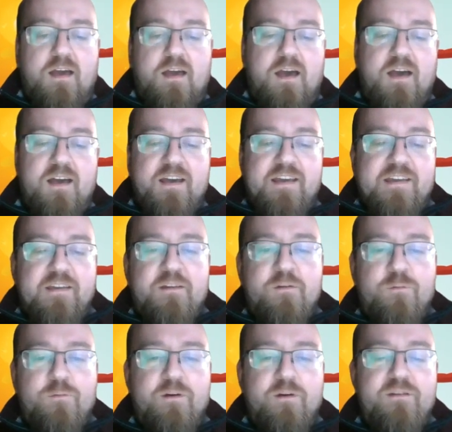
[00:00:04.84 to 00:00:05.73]
Hi,
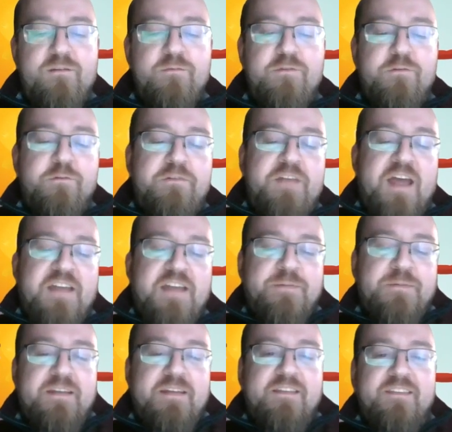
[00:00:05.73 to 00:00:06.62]
welcome to
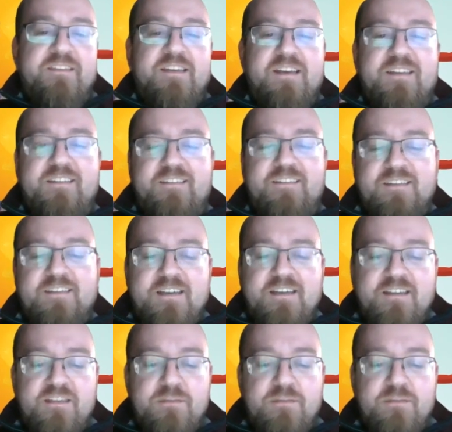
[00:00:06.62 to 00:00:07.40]
Attachment Insights,